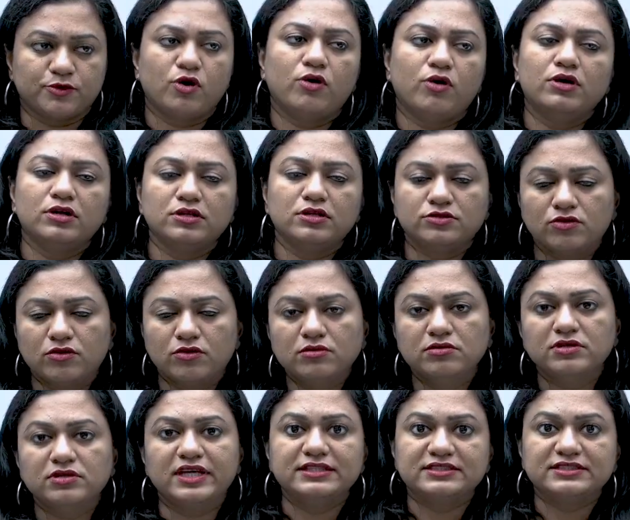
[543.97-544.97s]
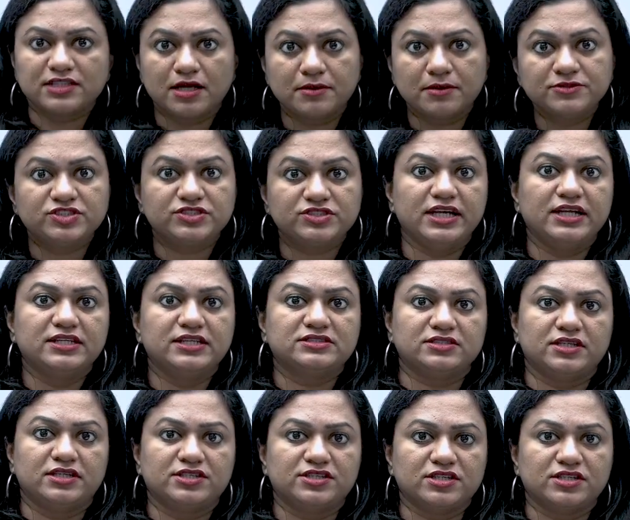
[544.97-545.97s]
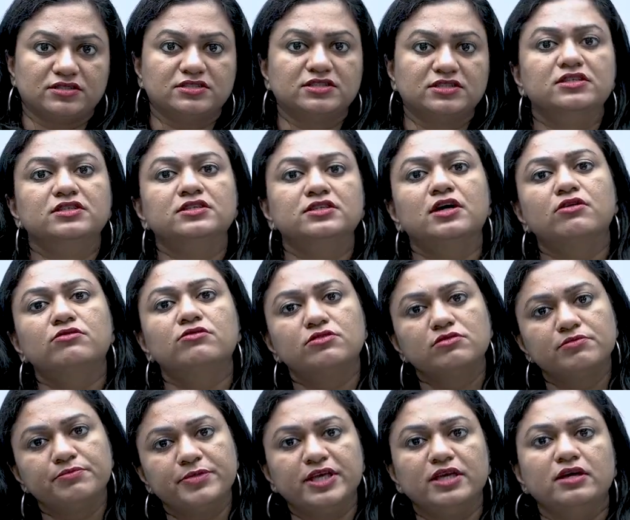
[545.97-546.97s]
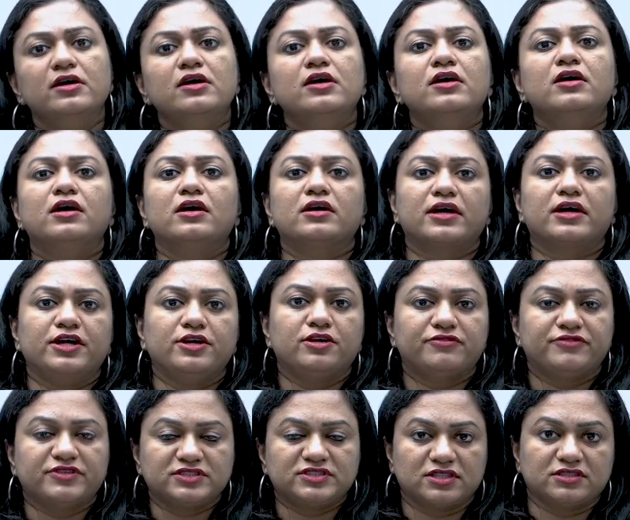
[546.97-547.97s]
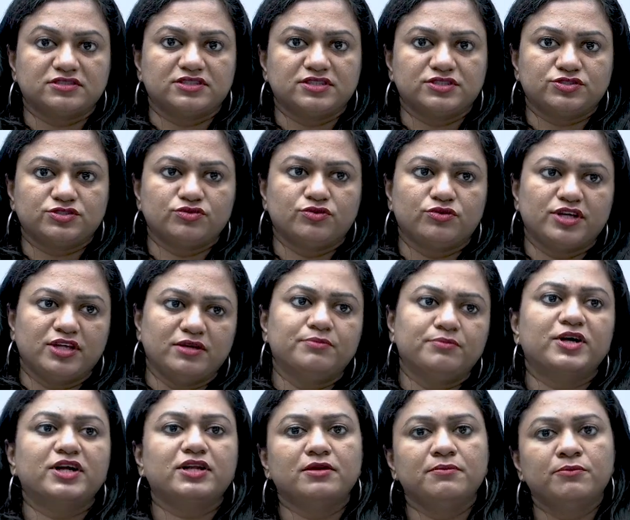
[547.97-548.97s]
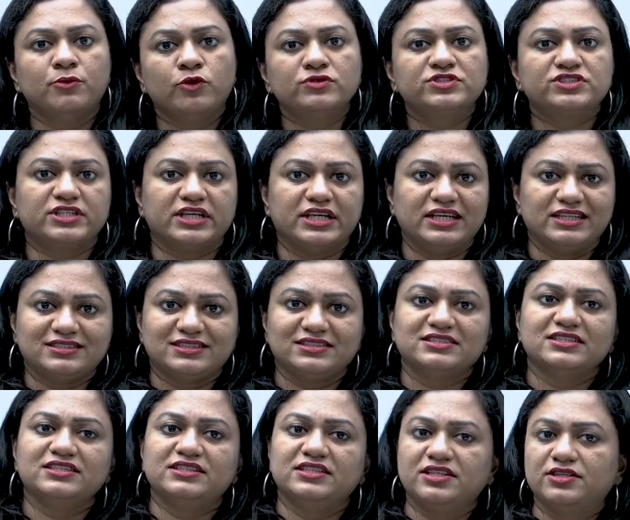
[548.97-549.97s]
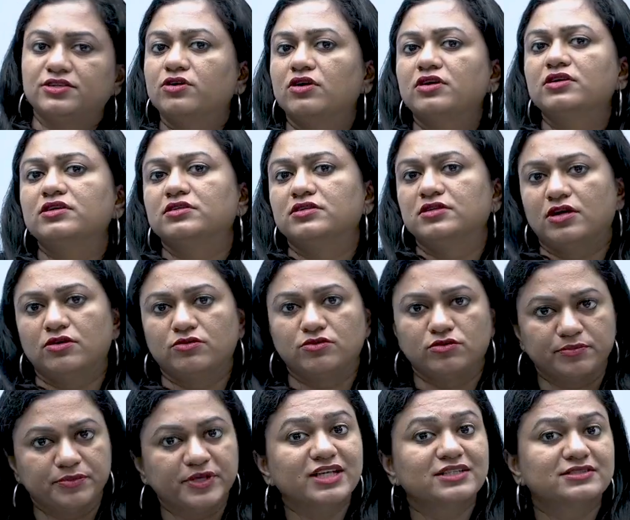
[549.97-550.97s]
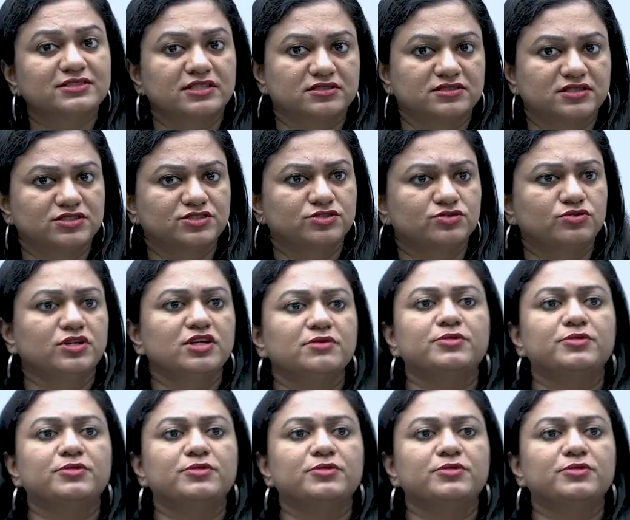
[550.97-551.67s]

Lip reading: Although in some states it turned out to be a kind of a success story, but in most cases it did not turn out to be a success story.